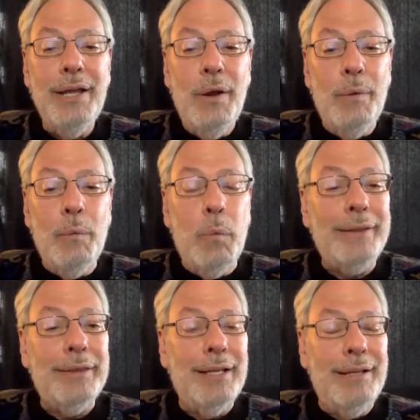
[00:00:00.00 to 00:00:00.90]

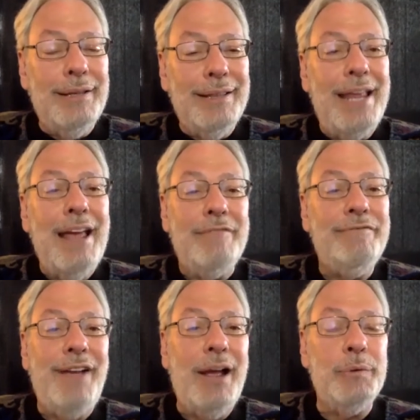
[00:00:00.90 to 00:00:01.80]
what they have
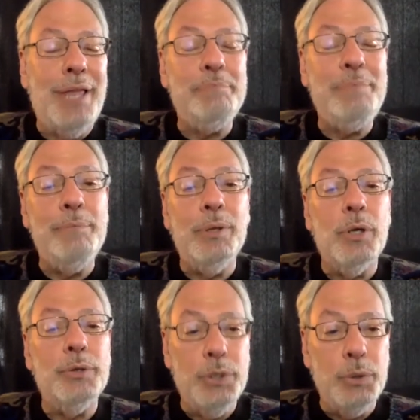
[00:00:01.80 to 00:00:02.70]
found that people
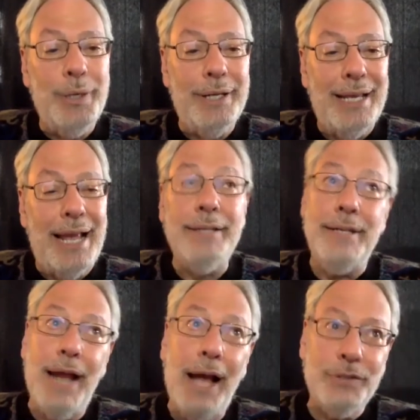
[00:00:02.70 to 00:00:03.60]
are doing and
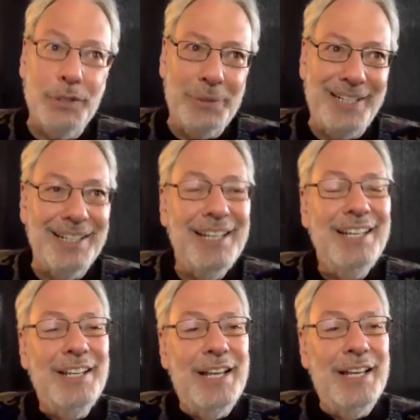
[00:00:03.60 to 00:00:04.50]
not doing
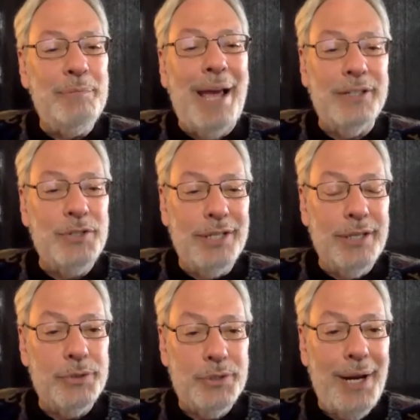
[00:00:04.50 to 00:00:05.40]
in managing
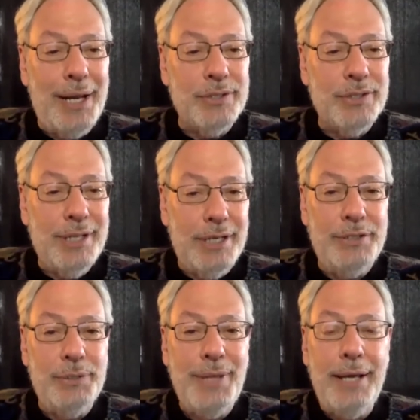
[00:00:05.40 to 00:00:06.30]
their stress. Can I
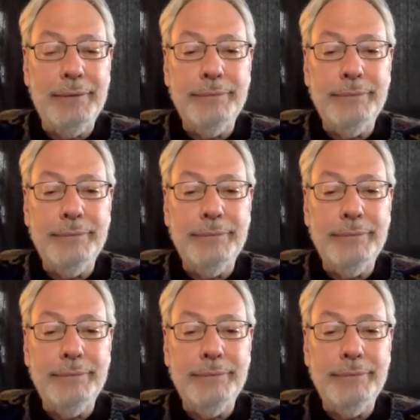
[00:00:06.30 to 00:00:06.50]
do that?